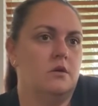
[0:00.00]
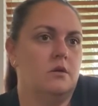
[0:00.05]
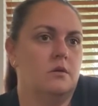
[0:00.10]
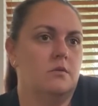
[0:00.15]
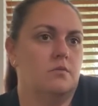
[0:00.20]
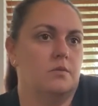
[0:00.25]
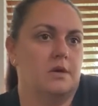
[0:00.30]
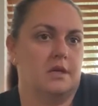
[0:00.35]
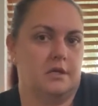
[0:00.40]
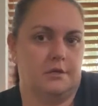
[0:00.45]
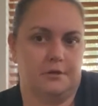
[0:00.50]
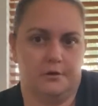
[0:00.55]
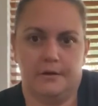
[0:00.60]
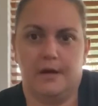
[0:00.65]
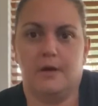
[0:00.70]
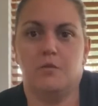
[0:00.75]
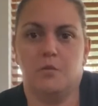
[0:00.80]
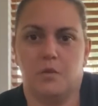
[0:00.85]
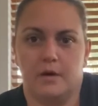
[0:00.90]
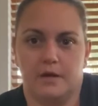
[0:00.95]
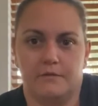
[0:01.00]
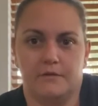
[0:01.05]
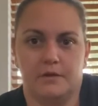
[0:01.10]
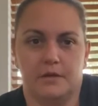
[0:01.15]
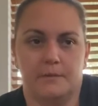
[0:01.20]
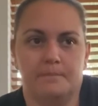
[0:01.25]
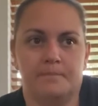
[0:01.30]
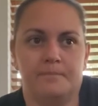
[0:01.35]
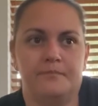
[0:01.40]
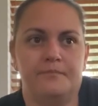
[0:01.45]
we cleared out one of
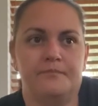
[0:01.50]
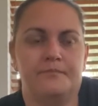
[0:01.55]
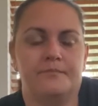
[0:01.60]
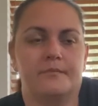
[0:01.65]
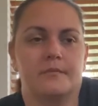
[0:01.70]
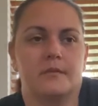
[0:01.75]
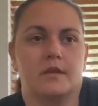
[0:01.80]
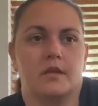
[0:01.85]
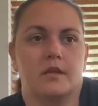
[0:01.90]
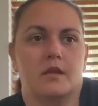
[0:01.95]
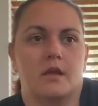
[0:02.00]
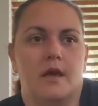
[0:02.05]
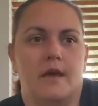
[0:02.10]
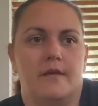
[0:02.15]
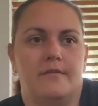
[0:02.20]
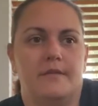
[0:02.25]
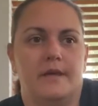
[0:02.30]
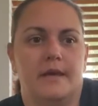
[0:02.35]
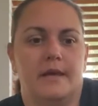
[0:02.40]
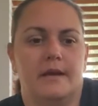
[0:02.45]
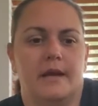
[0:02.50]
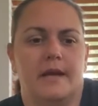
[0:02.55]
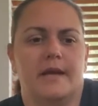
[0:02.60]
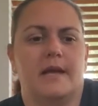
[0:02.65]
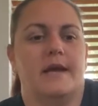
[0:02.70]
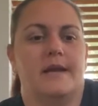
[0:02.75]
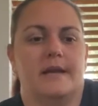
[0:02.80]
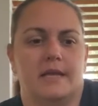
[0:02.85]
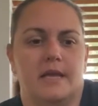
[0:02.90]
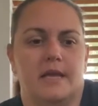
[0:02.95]
them, and then I
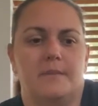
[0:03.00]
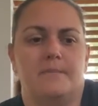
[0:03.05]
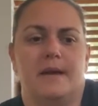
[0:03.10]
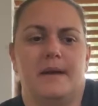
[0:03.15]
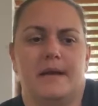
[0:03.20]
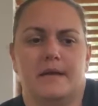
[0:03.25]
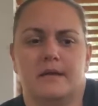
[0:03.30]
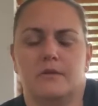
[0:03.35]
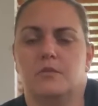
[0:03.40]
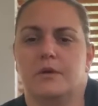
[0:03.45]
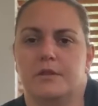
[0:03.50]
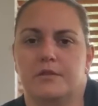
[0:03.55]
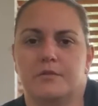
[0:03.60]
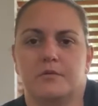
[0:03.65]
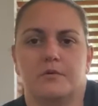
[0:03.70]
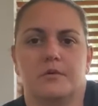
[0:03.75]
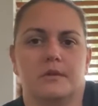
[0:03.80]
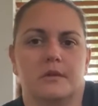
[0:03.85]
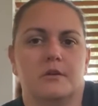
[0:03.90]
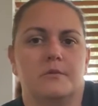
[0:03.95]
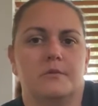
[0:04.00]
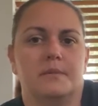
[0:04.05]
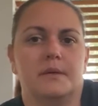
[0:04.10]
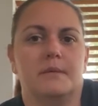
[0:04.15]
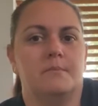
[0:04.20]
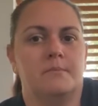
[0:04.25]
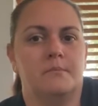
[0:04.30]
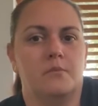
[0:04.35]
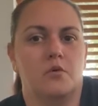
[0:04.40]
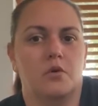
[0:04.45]
kind of came back and went through a little
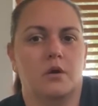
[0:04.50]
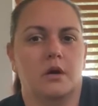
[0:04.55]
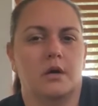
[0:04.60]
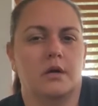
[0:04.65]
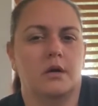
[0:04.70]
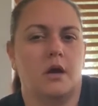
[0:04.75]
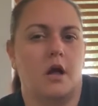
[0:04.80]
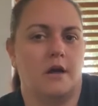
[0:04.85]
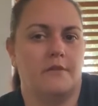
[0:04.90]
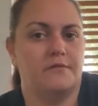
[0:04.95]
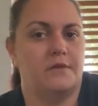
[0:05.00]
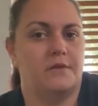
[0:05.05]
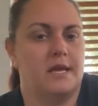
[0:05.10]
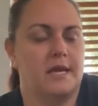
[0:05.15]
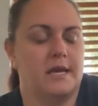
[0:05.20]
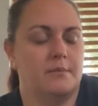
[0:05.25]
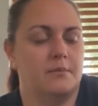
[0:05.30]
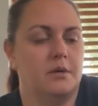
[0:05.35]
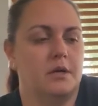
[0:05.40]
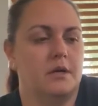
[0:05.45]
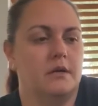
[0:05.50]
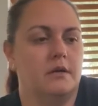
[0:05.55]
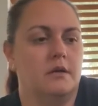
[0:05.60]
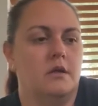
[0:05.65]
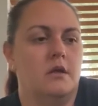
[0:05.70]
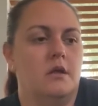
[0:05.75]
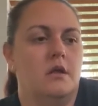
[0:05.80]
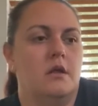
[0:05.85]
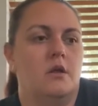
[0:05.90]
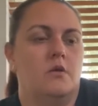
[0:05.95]
bit more off camera
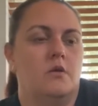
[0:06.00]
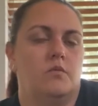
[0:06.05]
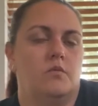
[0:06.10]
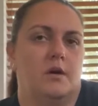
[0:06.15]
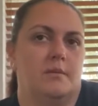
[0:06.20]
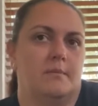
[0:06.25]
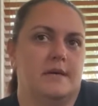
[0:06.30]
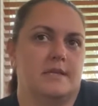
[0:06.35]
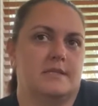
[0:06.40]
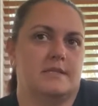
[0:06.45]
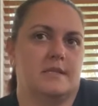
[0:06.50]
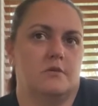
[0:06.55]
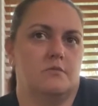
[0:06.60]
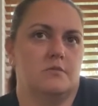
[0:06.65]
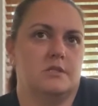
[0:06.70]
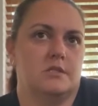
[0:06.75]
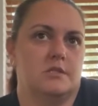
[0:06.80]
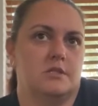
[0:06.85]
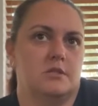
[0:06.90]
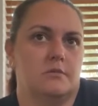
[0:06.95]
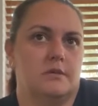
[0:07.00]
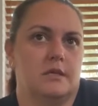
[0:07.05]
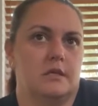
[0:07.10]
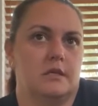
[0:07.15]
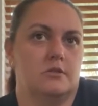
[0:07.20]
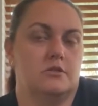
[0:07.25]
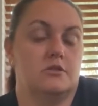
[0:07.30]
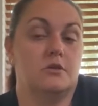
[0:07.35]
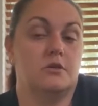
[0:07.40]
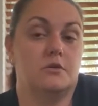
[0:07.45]
while my son was
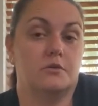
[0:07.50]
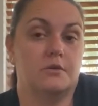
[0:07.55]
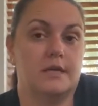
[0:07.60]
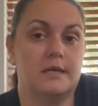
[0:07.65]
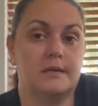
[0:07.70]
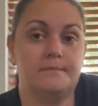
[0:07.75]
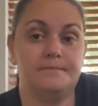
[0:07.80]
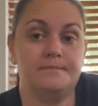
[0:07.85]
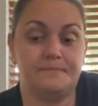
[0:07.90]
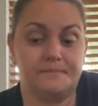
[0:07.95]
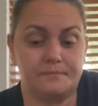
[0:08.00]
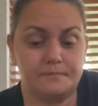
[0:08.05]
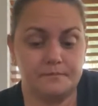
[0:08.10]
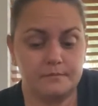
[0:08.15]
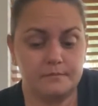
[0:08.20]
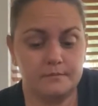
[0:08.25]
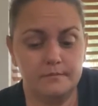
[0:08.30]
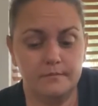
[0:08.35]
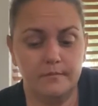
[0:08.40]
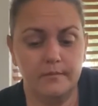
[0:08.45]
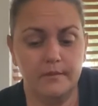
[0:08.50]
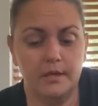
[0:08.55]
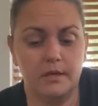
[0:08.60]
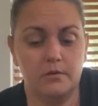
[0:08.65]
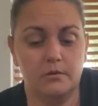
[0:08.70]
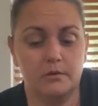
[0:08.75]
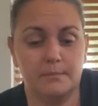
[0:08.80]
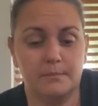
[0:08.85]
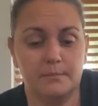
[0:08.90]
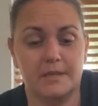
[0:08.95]
doing tutoring,
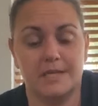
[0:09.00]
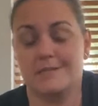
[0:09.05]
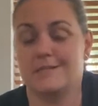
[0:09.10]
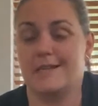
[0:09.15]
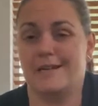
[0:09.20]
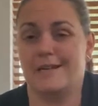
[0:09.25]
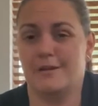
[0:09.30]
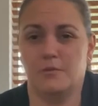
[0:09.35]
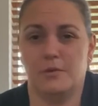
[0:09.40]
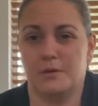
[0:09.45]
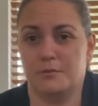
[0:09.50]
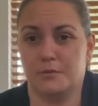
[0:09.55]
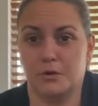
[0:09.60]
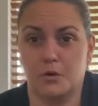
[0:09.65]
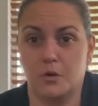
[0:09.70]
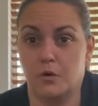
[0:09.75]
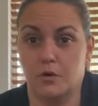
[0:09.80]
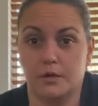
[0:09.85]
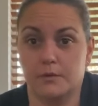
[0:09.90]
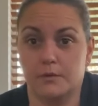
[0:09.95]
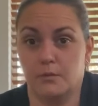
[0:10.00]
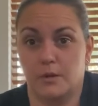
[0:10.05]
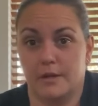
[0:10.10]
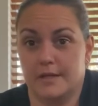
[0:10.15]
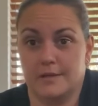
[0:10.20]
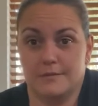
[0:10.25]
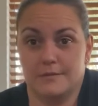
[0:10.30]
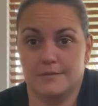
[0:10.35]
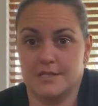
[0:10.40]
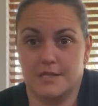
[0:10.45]
because I didn't want to record while
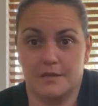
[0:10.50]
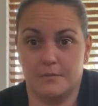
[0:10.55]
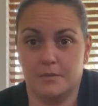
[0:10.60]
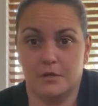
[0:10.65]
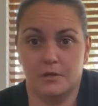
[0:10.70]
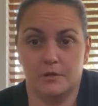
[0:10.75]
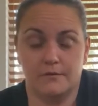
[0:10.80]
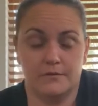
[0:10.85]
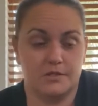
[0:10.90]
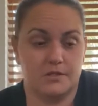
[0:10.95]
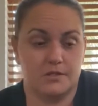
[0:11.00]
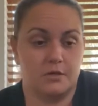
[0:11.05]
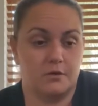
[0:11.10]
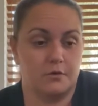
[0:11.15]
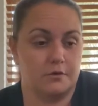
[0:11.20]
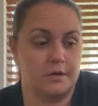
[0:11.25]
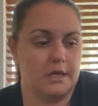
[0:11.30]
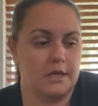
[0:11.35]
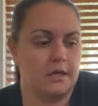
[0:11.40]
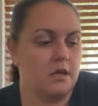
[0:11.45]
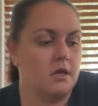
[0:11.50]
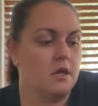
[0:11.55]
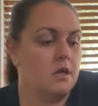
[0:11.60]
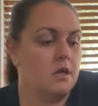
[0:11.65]
he was in the middle of his tutoring